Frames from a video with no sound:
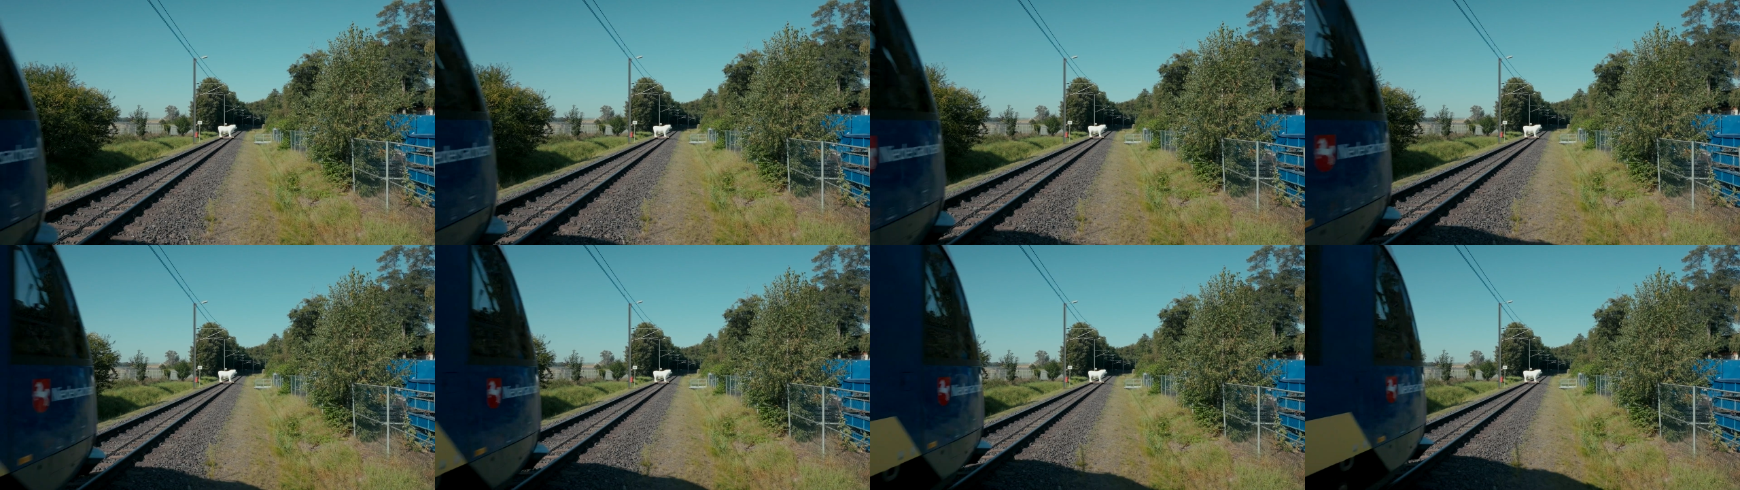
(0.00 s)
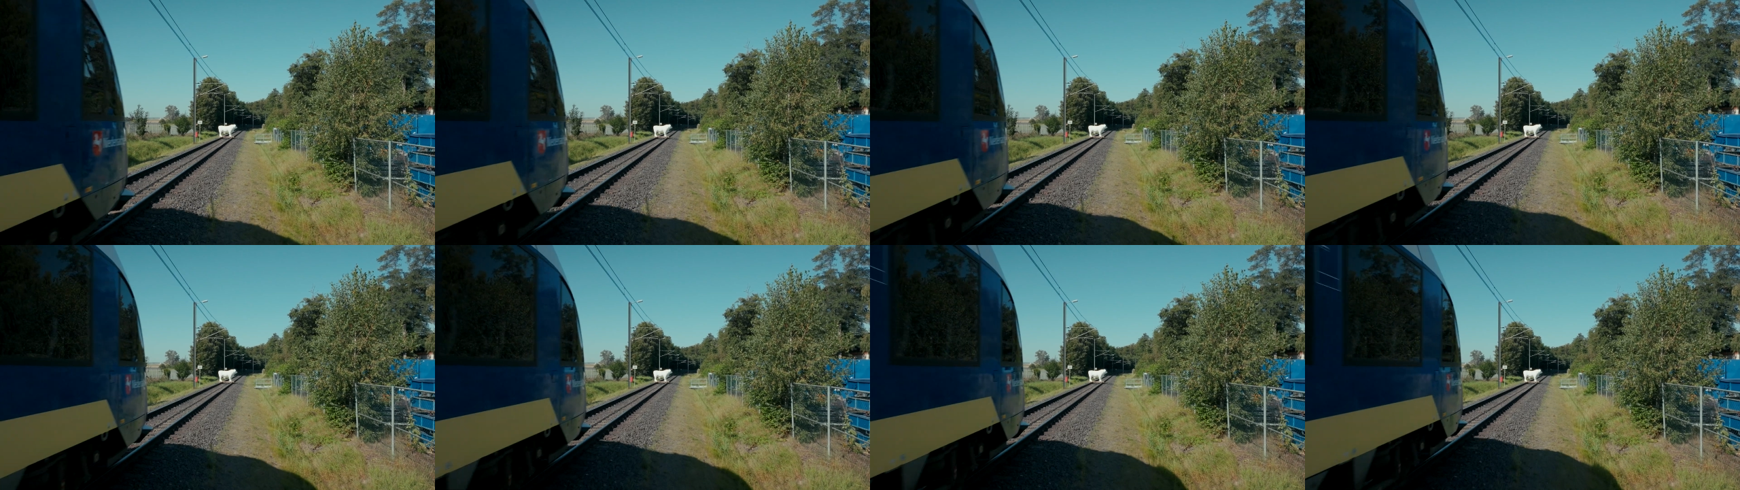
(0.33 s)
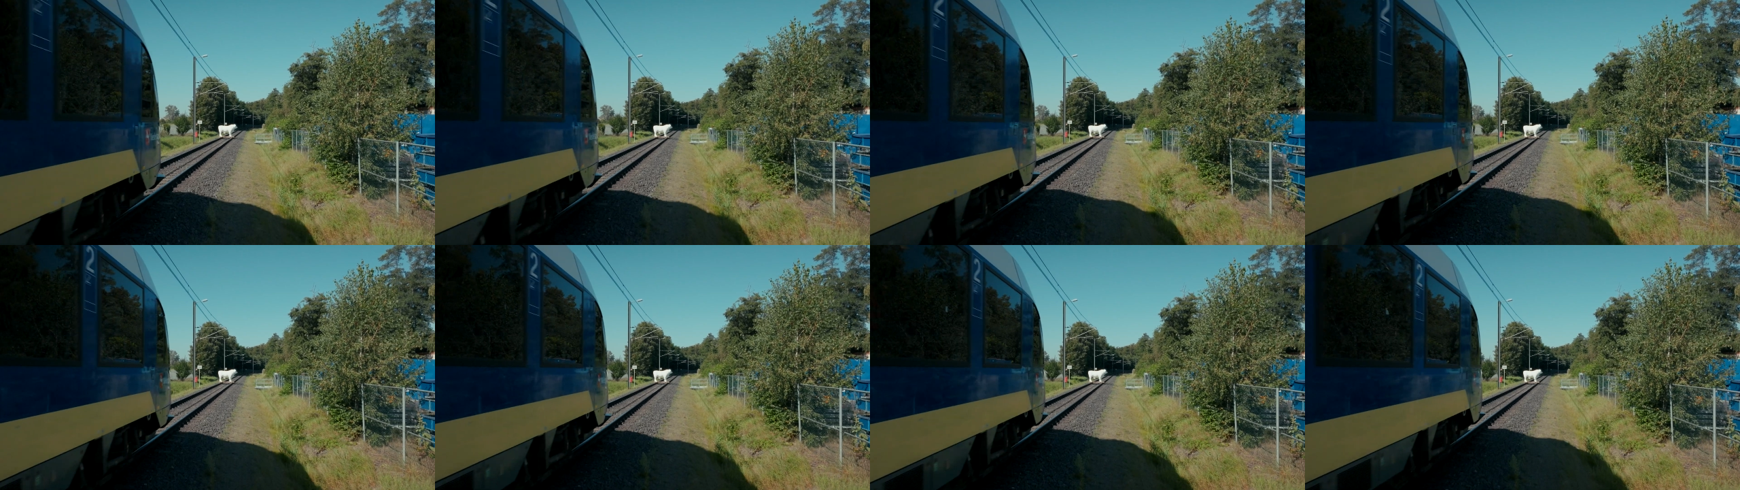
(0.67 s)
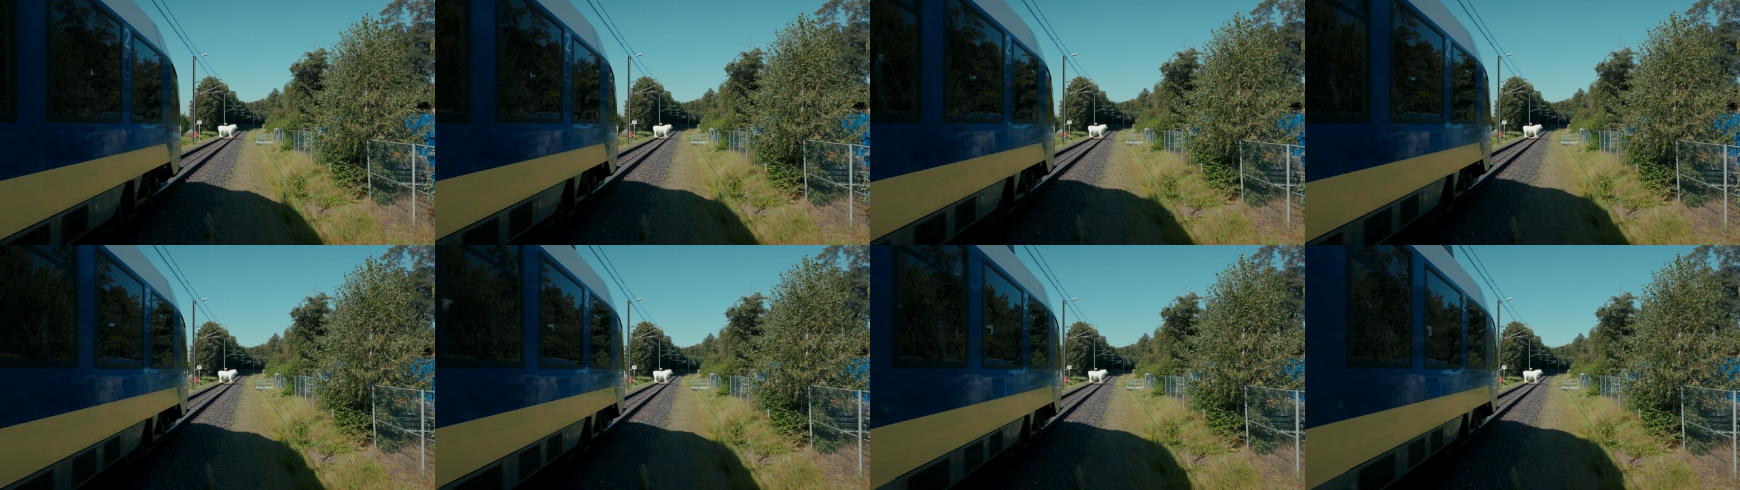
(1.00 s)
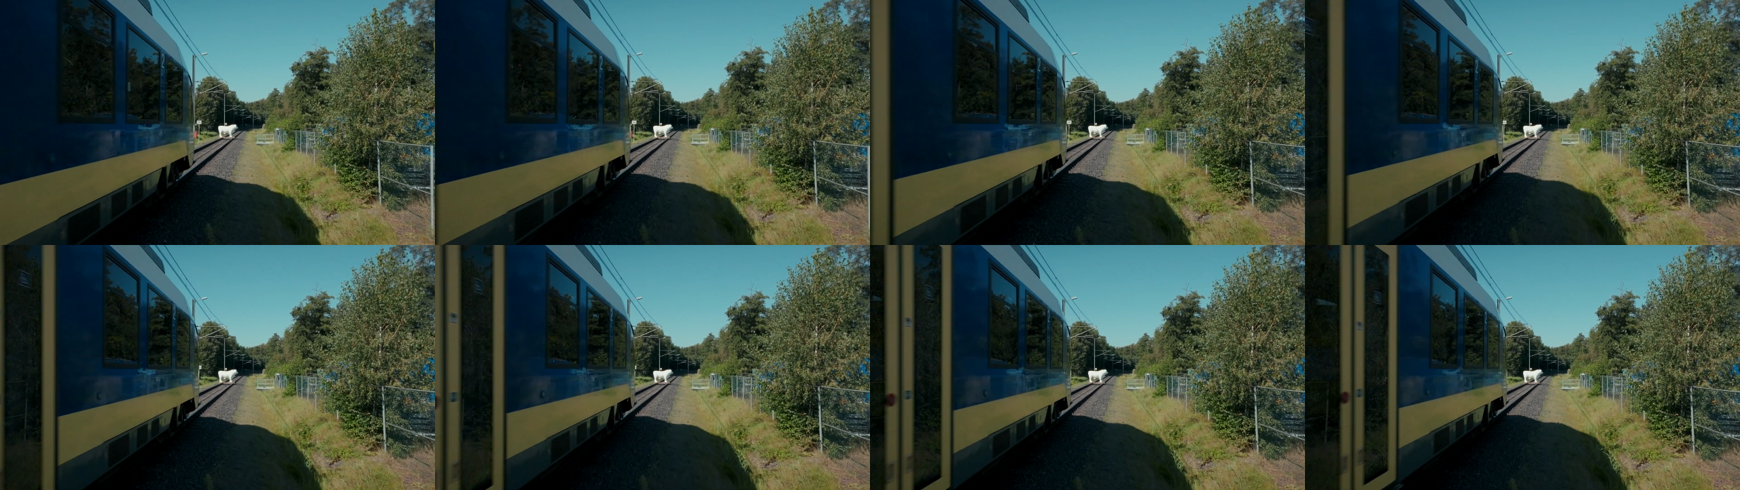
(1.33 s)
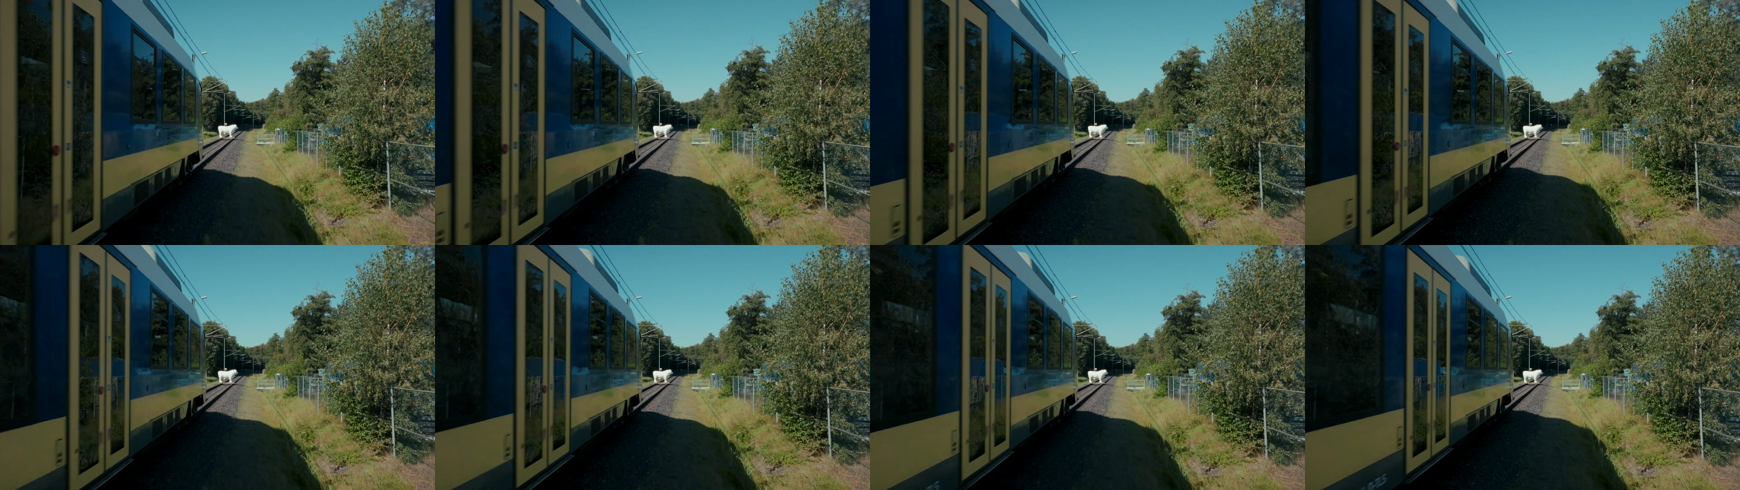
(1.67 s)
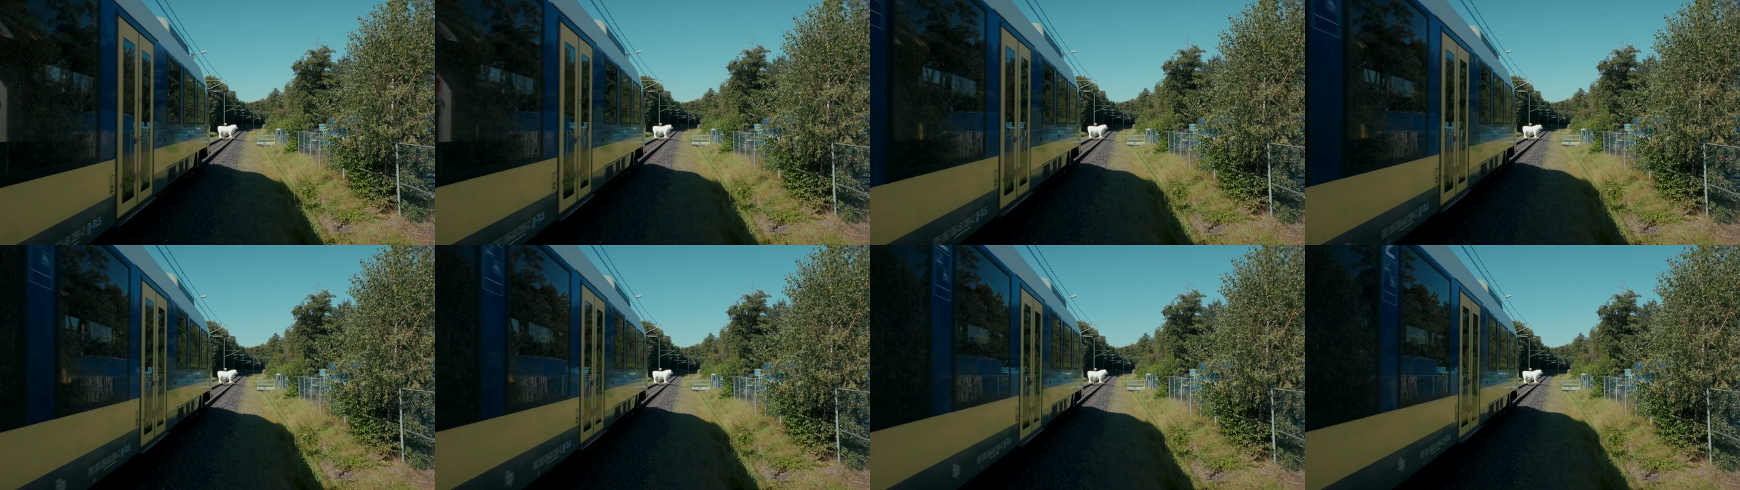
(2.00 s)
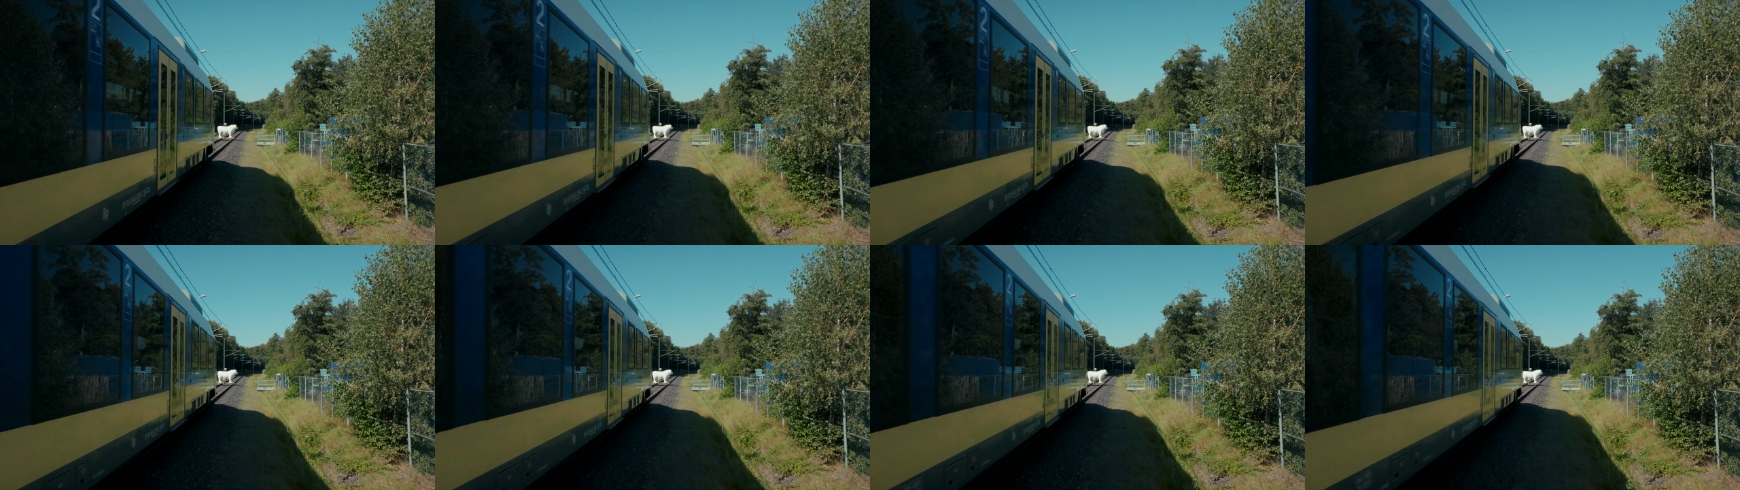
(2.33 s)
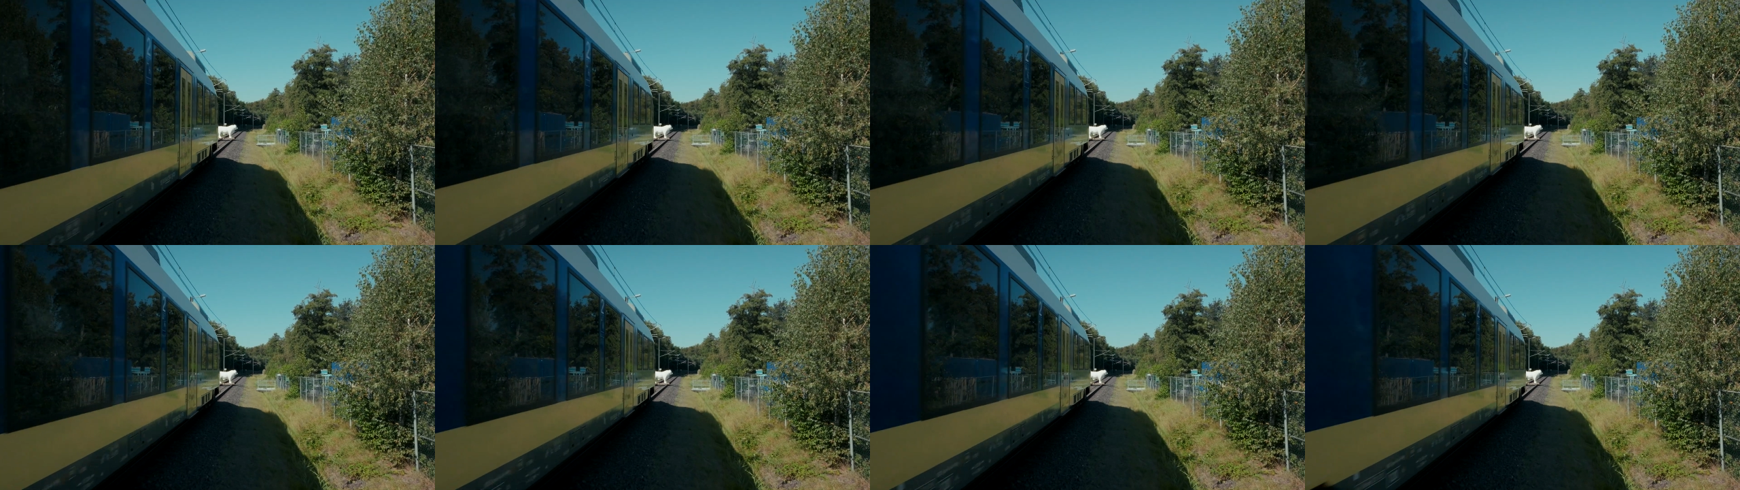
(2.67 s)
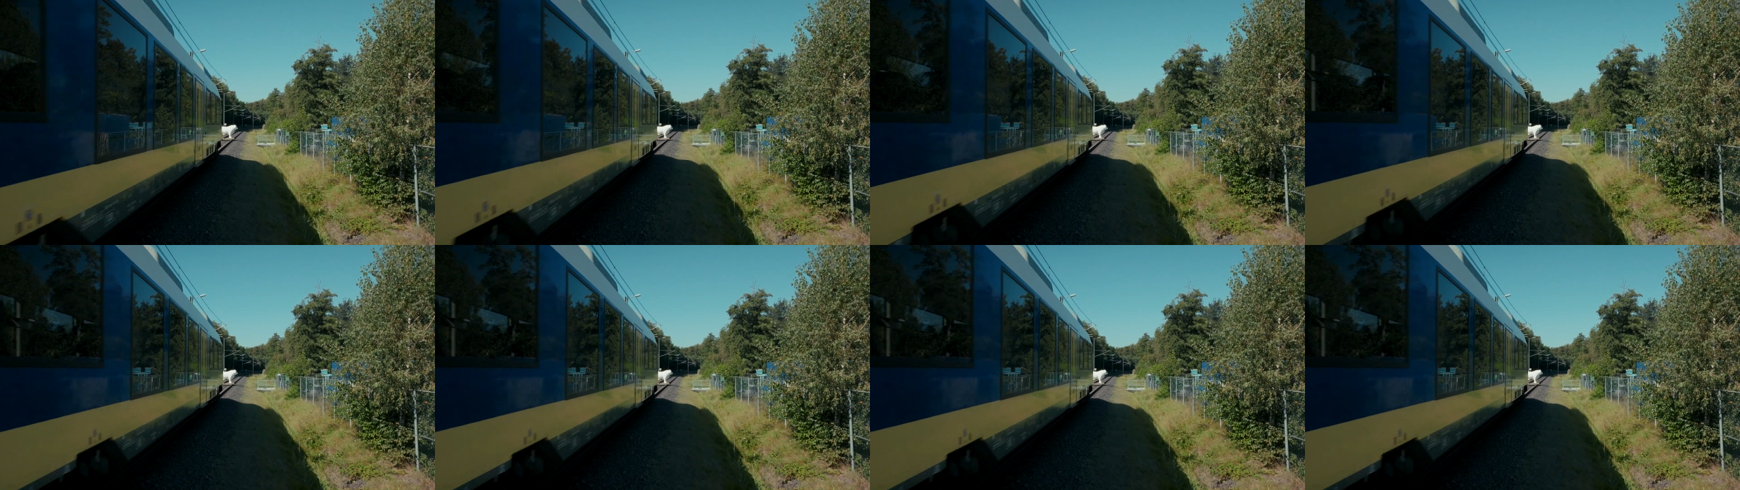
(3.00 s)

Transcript: [unreadable: no face in view]